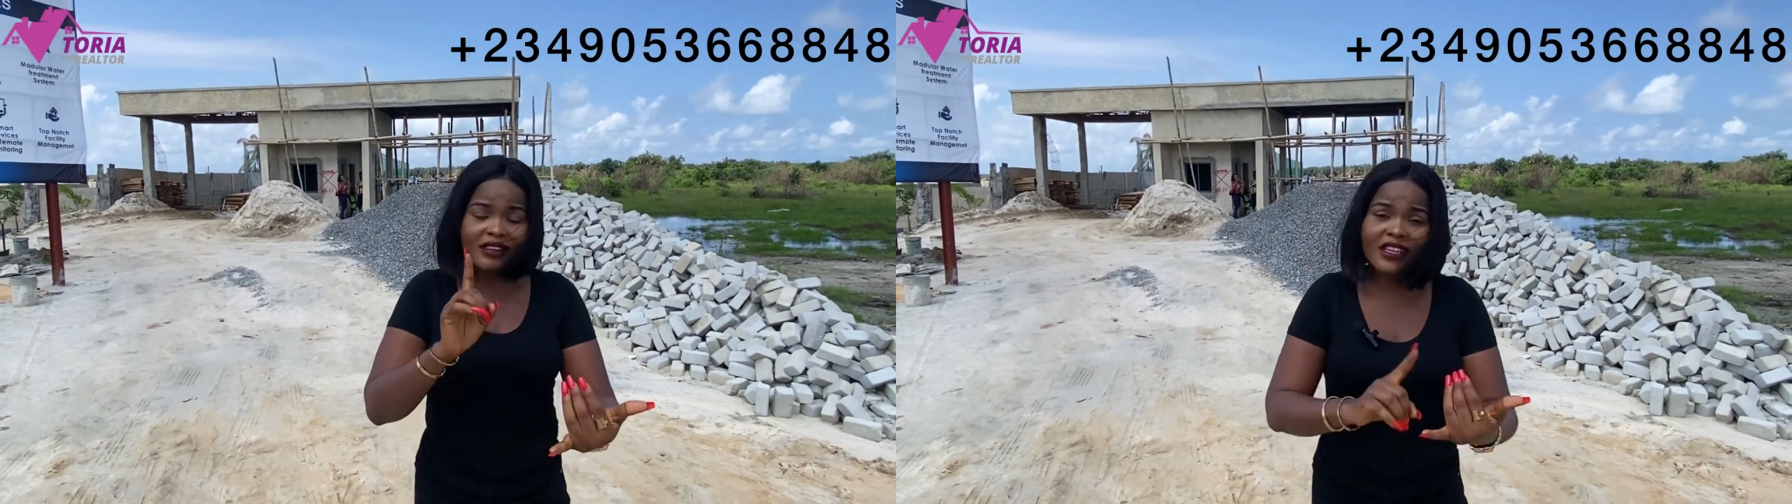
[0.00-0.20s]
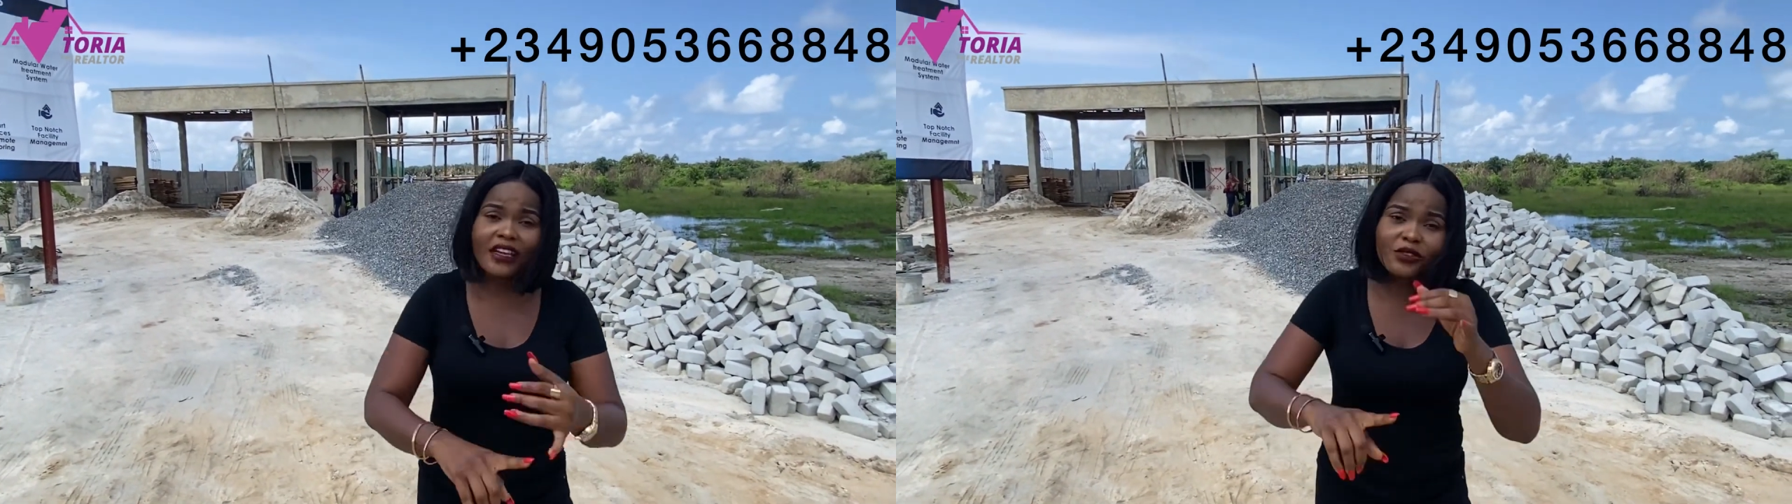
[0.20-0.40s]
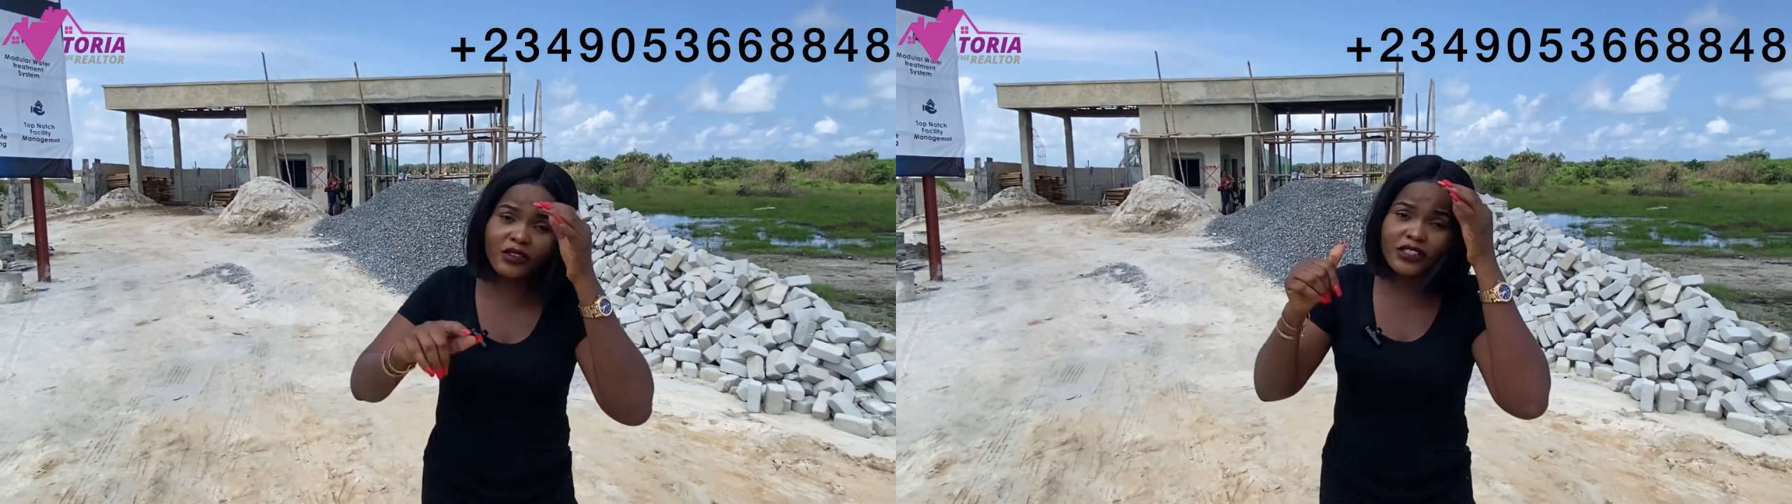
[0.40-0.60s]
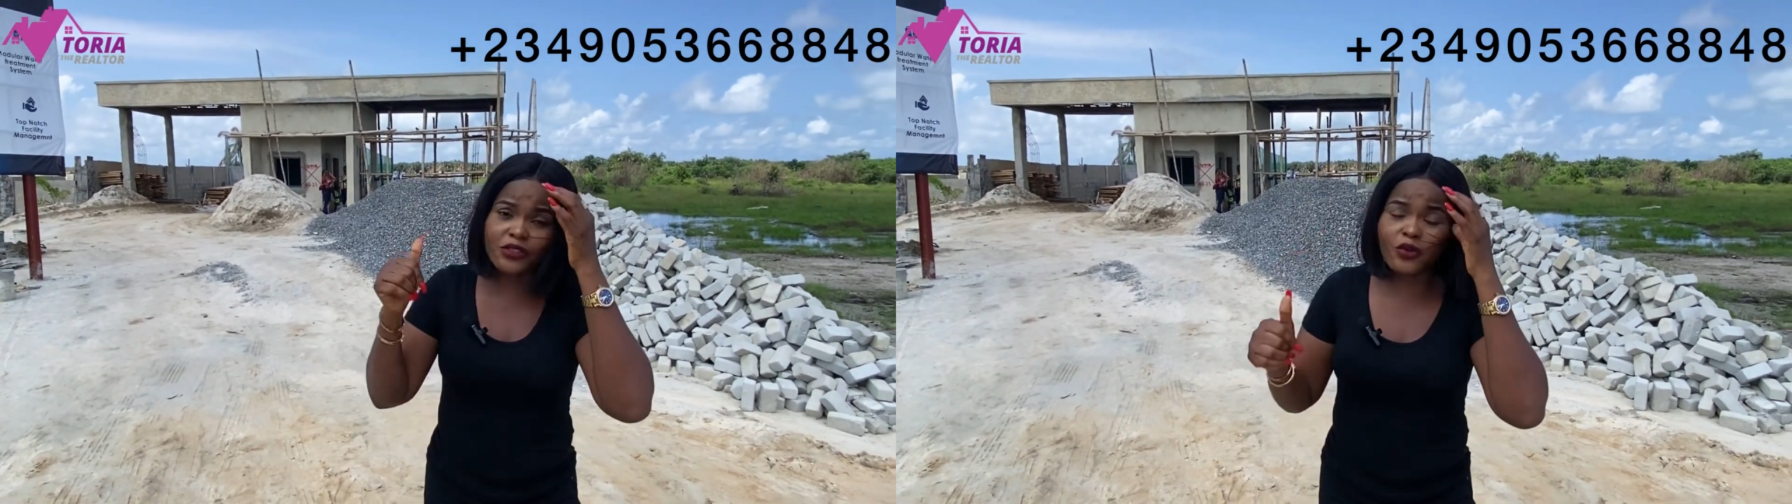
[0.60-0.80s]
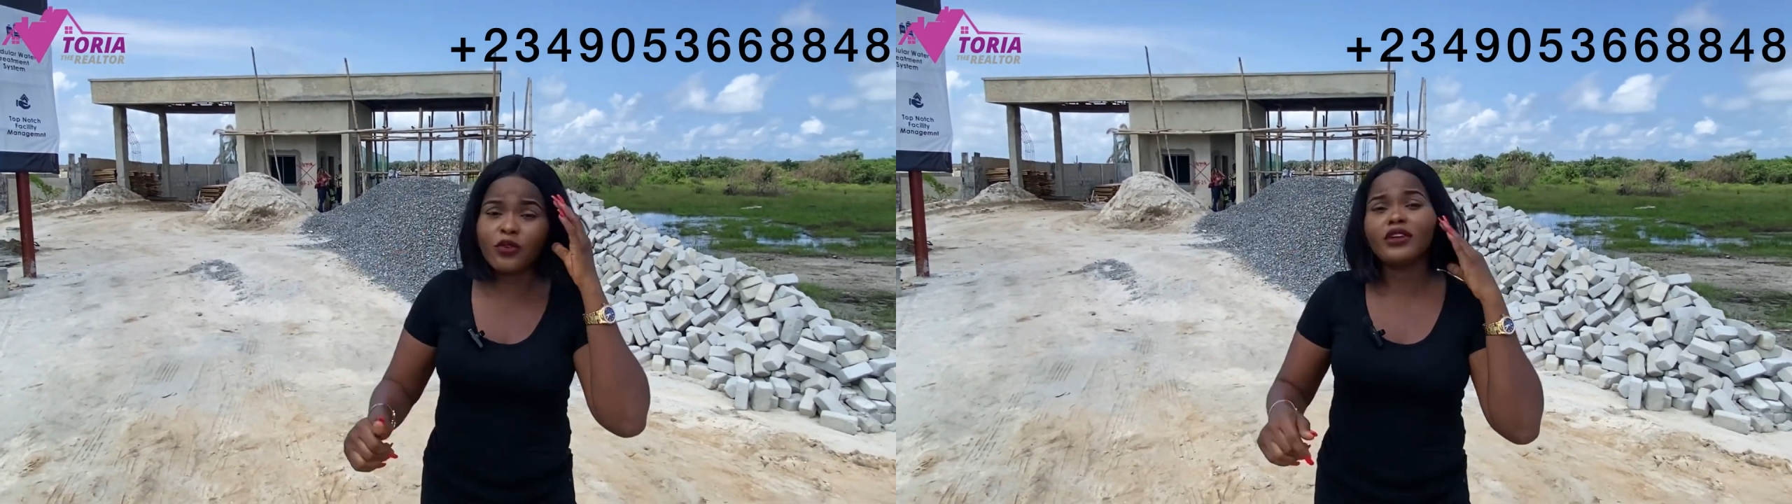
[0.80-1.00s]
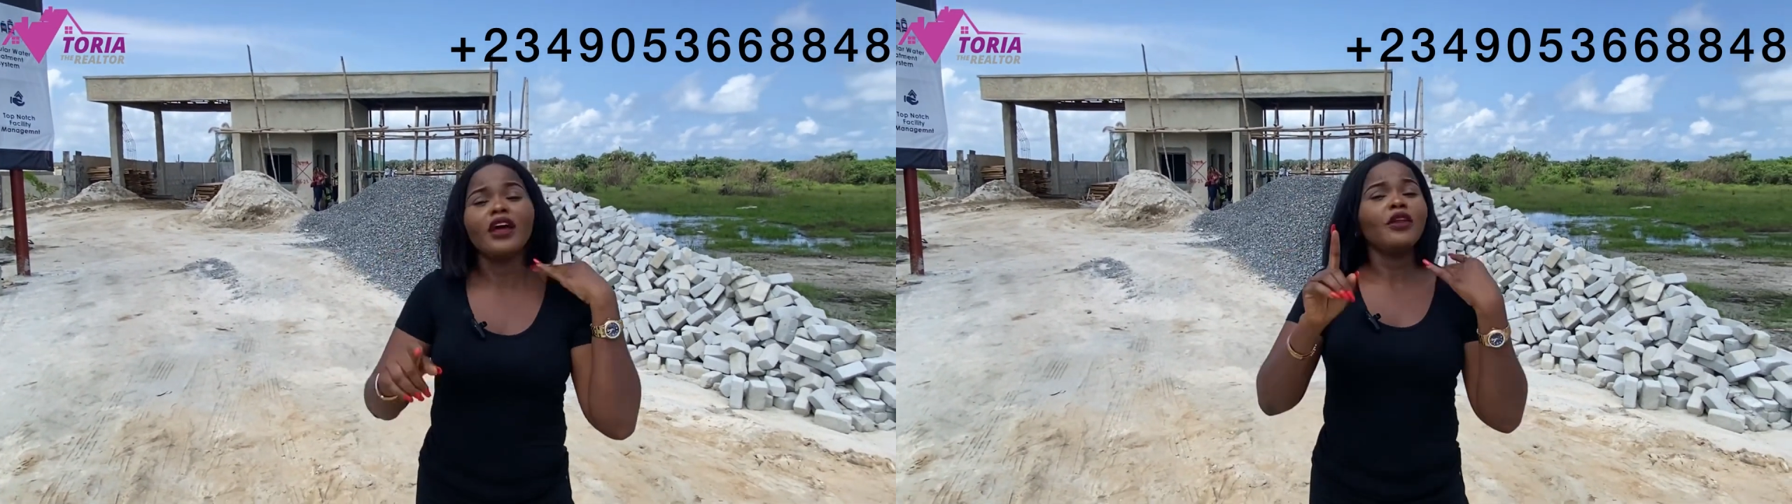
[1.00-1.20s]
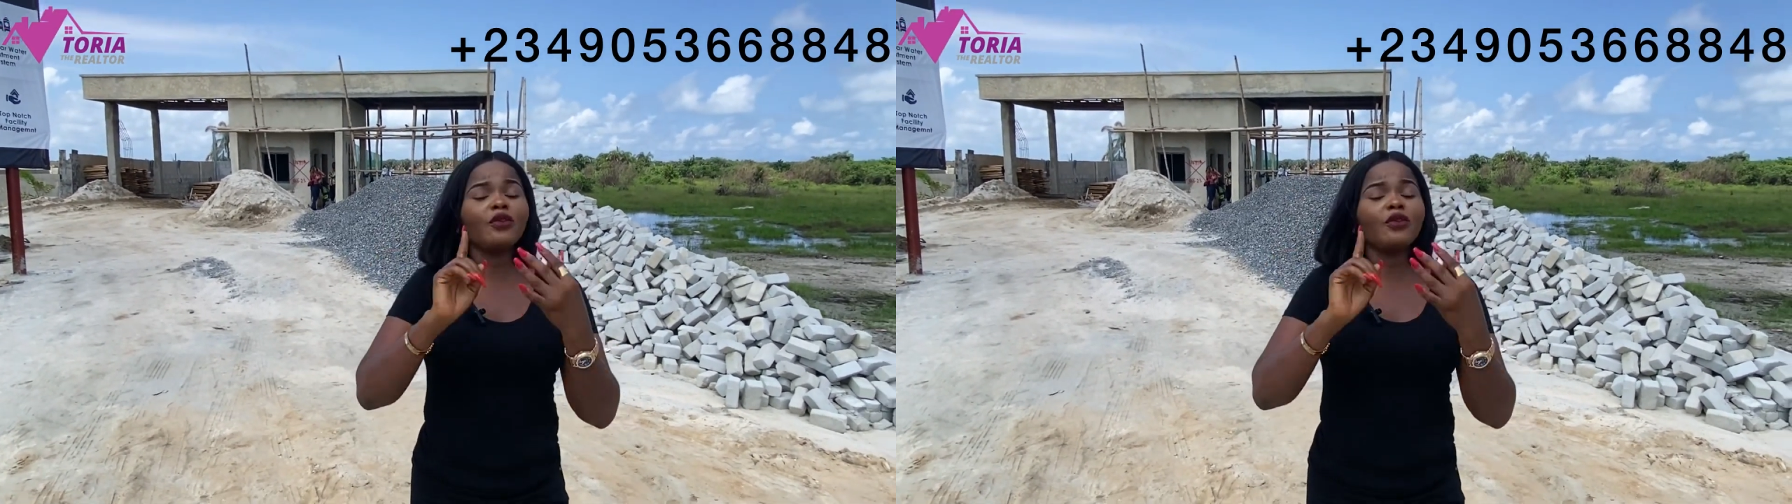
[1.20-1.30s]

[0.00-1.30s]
Title is good.